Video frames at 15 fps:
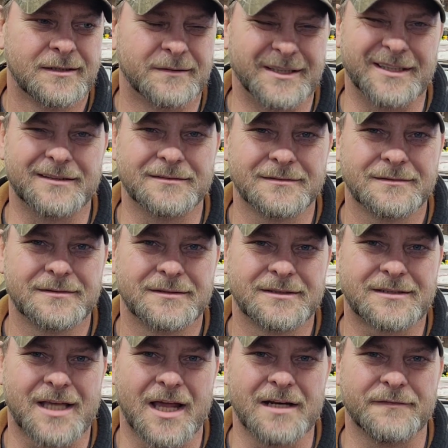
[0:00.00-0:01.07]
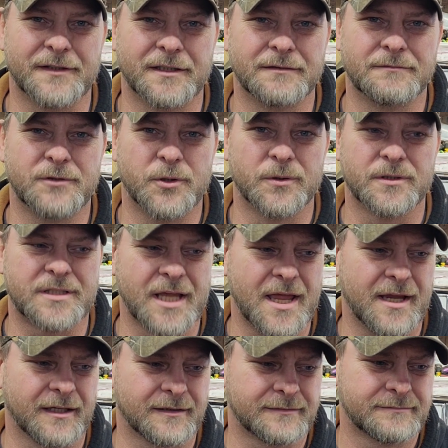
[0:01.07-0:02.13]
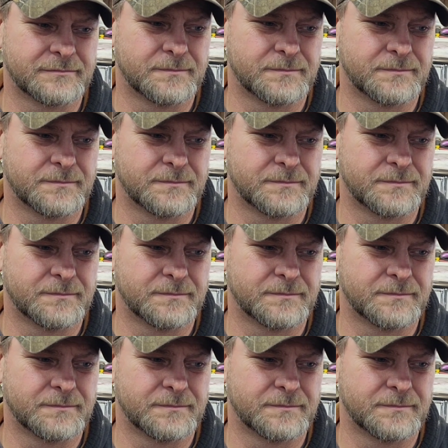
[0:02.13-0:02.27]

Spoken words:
well, it's kind of a newer tank,